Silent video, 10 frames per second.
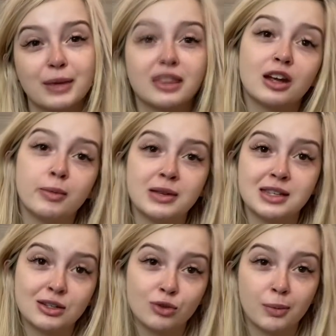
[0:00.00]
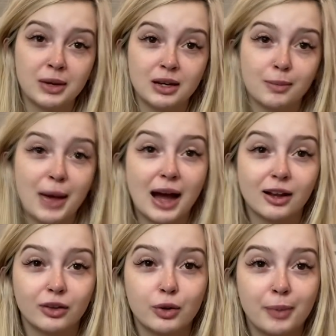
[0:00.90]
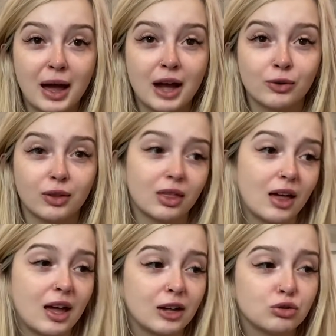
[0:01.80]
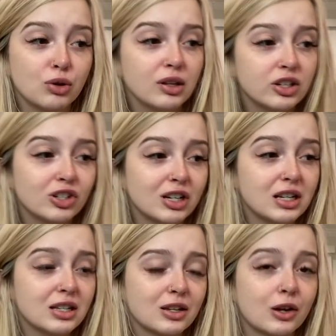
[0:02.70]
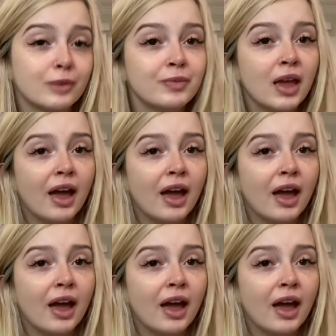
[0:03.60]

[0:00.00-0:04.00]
My therapist had told me to pack a little bag with like toiletries, so